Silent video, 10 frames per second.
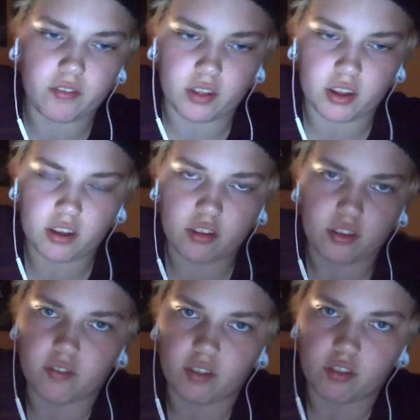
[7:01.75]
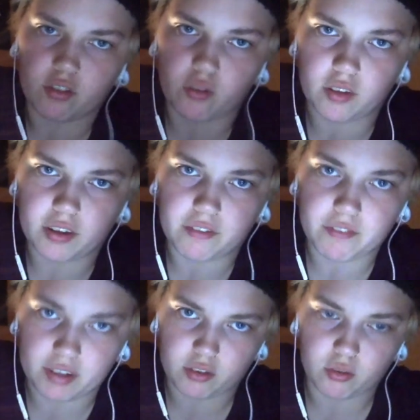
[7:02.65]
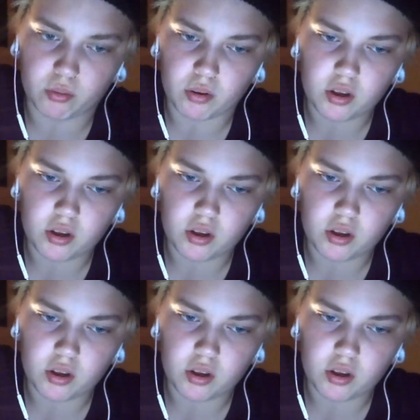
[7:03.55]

and like stuff that's not like physical.